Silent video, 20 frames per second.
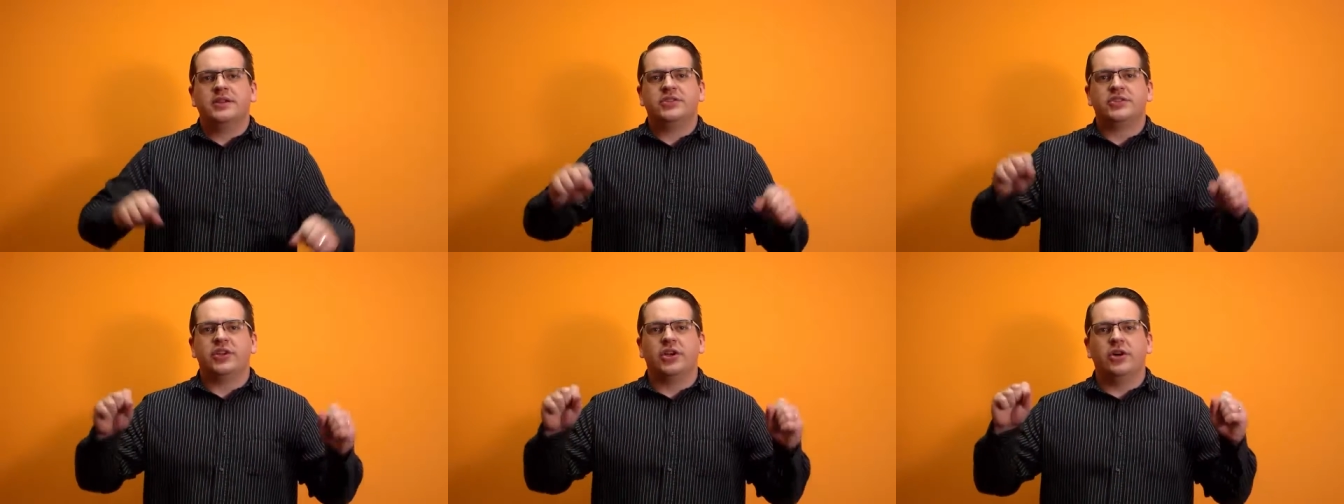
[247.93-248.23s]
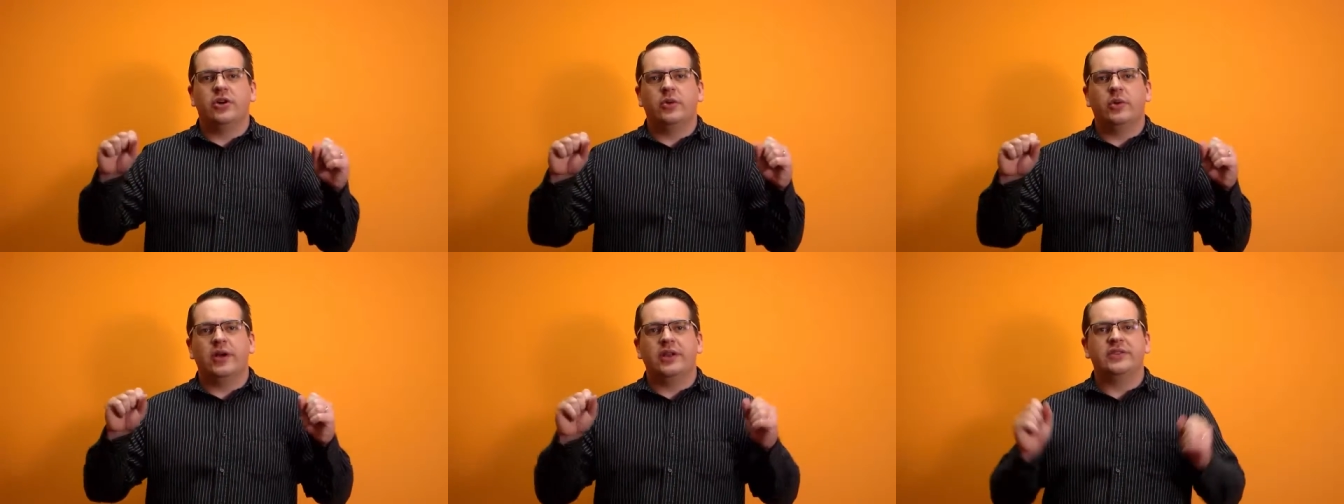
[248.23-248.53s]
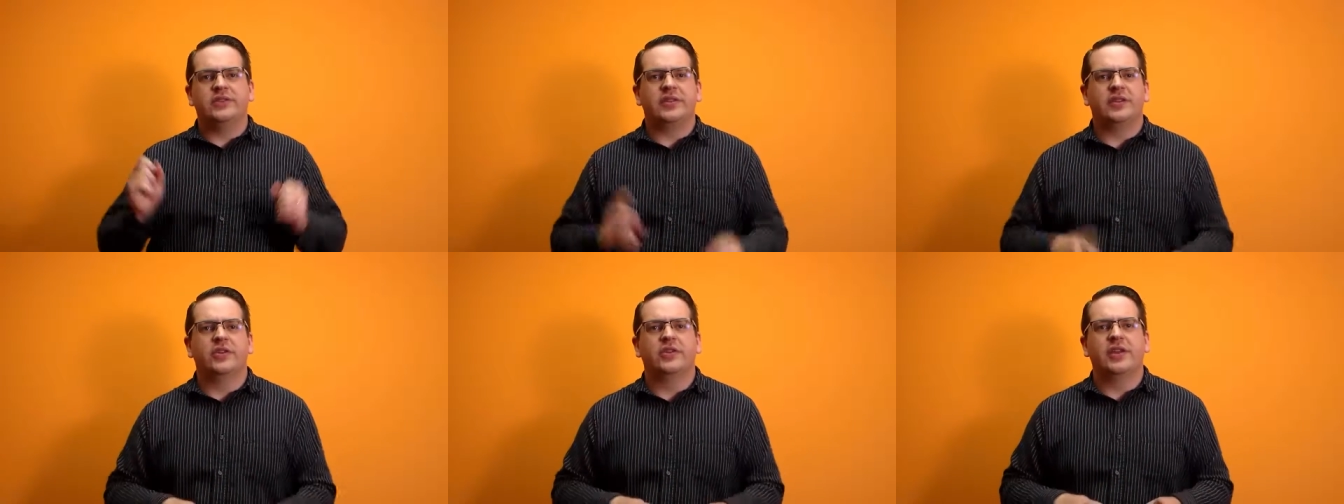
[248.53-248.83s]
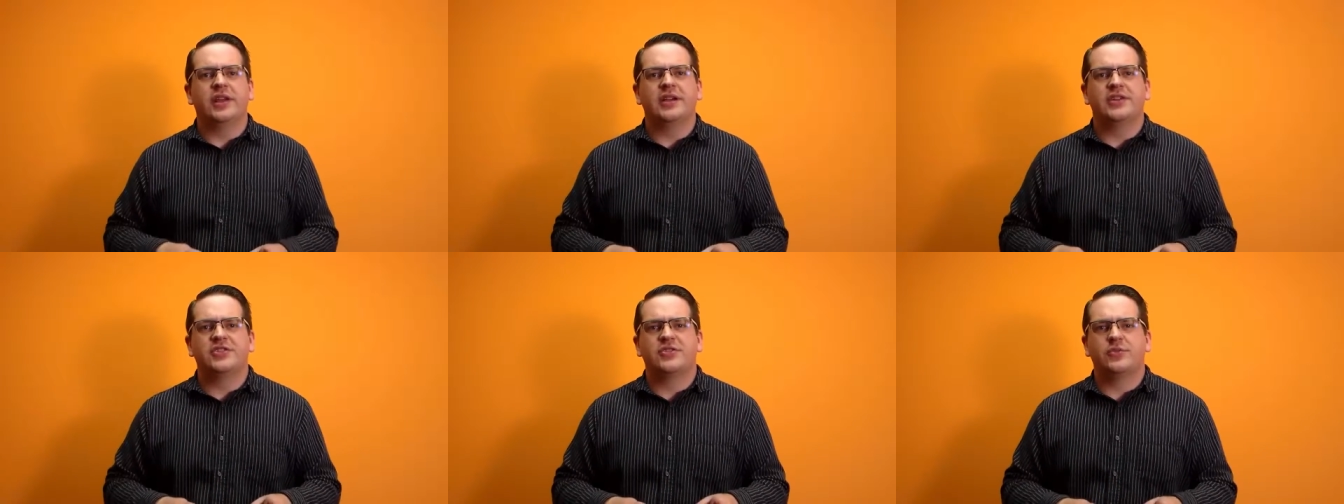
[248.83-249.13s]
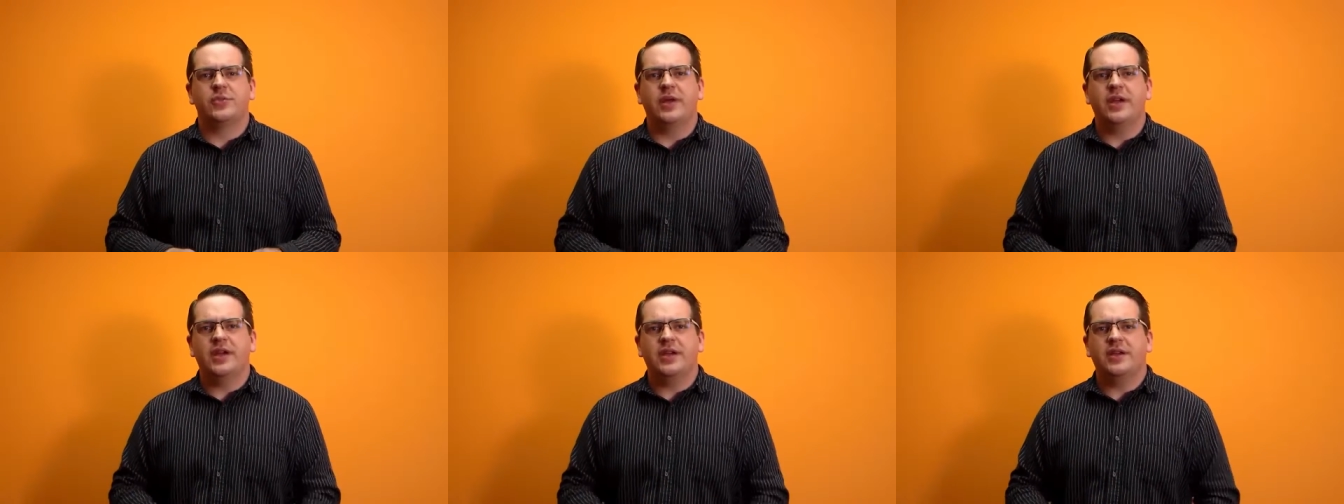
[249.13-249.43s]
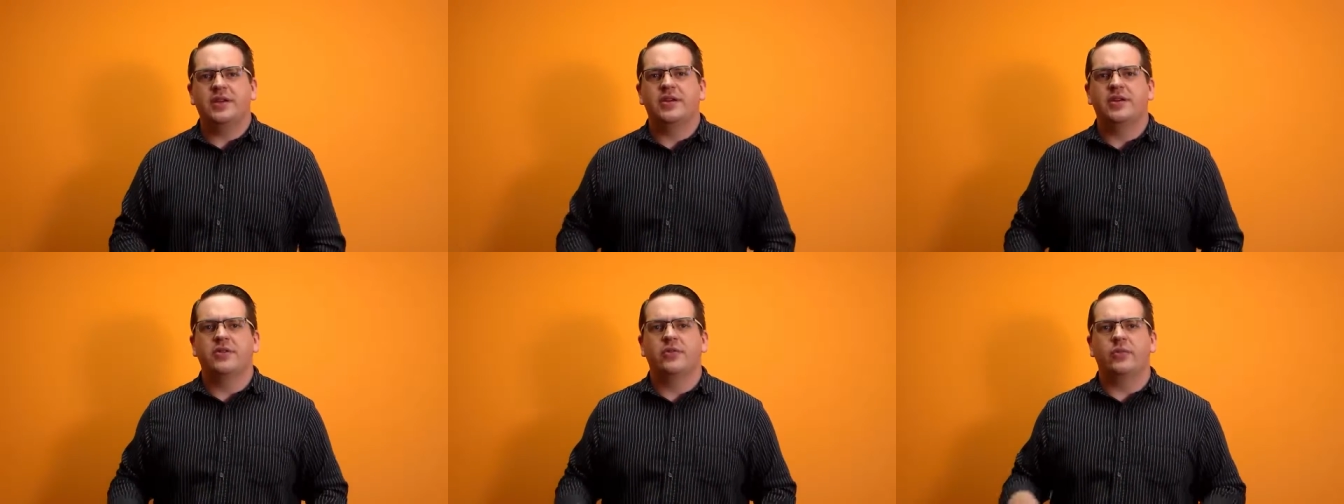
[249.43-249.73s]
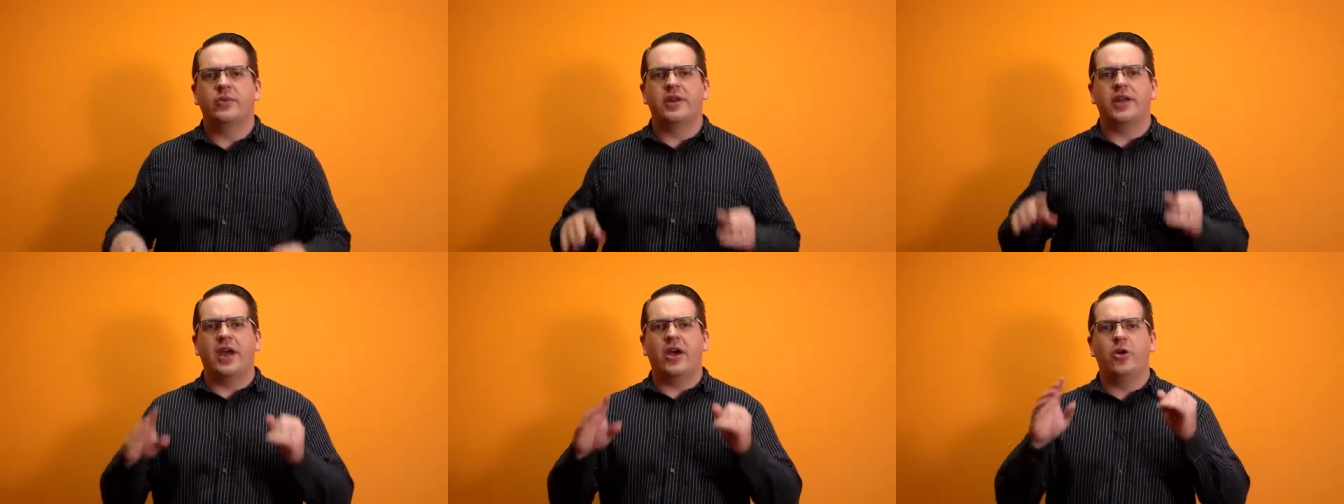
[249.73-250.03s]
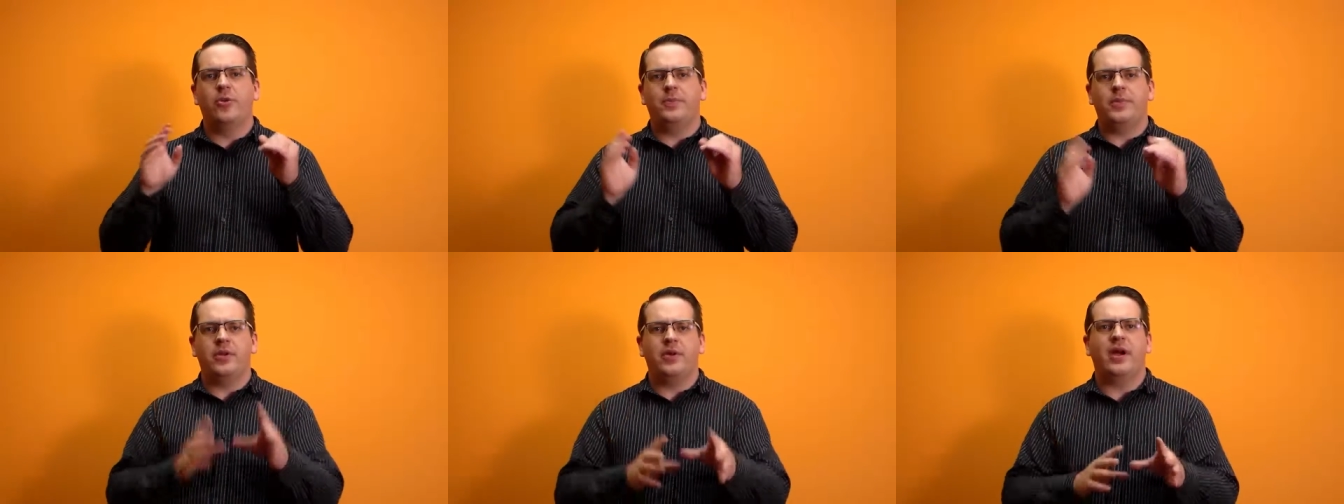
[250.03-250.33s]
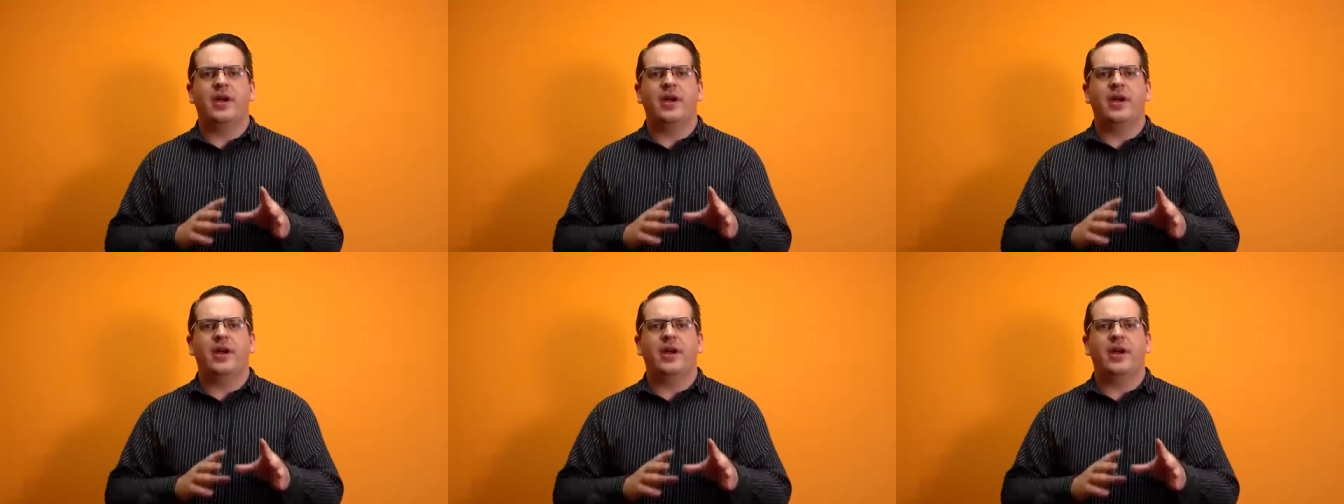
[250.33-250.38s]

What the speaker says: So until next week, we hope